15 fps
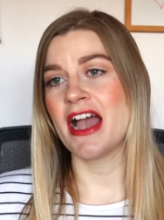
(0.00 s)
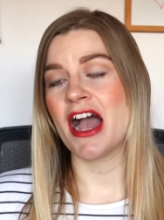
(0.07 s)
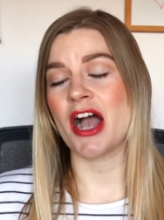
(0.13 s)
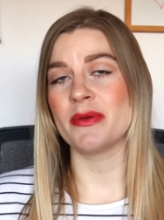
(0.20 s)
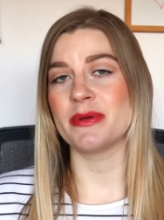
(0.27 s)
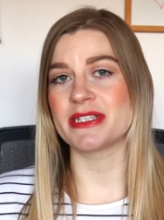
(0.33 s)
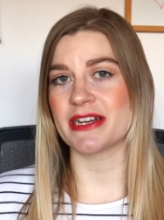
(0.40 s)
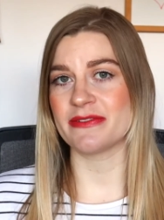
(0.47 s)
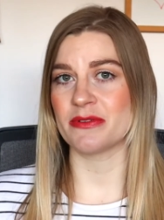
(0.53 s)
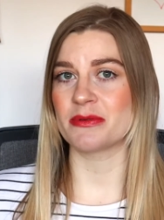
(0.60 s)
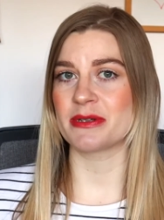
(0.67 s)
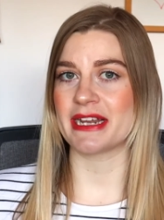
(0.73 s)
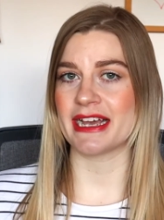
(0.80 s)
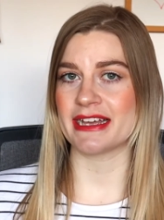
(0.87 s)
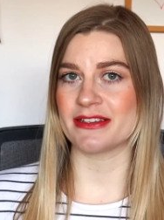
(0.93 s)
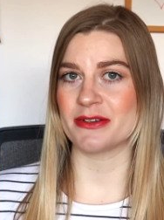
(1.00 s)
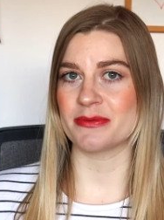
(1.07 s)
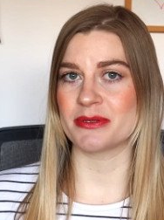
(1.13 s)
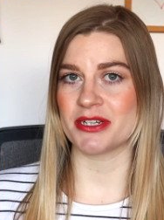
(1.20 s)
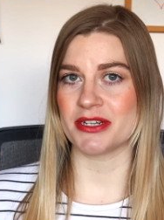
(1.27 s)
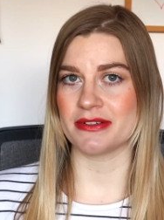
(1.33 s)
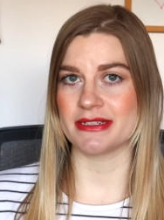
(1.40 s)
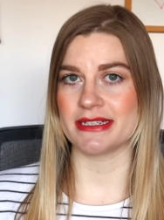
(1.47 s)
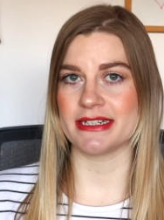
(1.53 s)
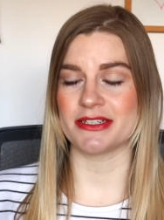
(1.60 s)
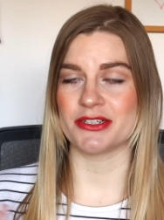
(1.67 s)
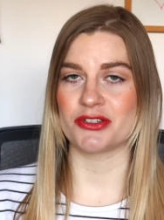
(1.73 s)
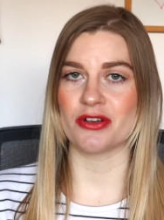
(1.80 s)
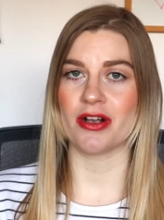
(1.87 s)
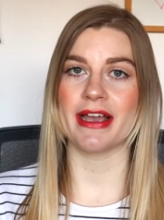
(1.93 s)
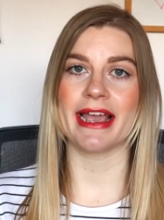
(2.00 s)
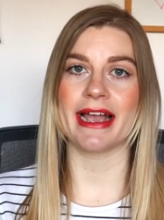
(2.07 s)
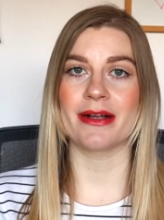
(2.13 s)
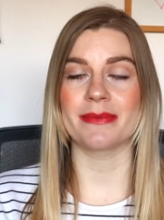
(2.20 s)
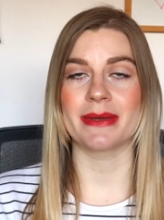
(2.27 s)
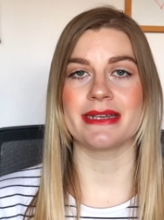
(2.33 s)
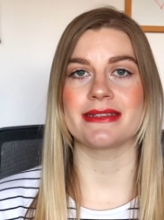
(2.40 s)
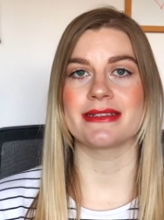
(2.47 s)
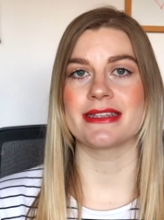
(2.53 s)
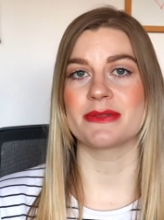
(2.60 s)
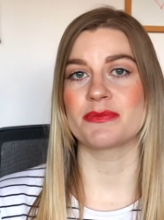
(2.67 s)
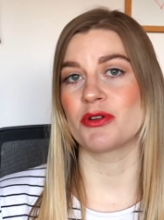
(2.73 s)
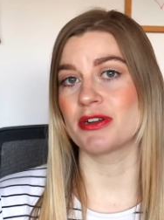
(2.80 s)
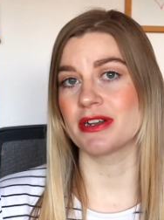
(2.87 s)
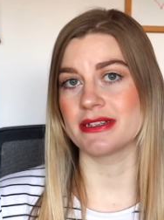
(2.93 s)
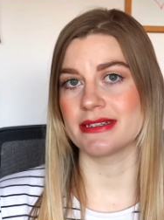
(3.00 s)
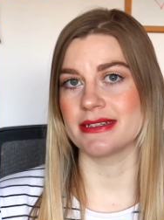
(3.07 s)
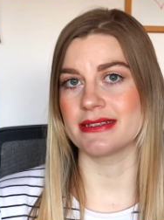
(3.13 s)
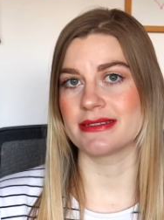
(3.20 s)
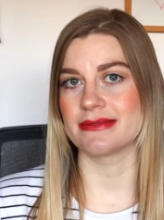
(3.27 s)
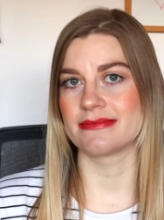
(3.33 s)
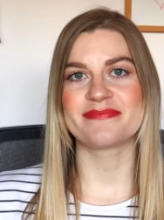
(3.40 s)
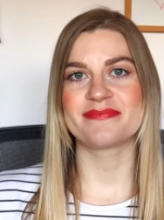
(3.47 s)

I wish everybody had the opportunity to try how amazing this product is.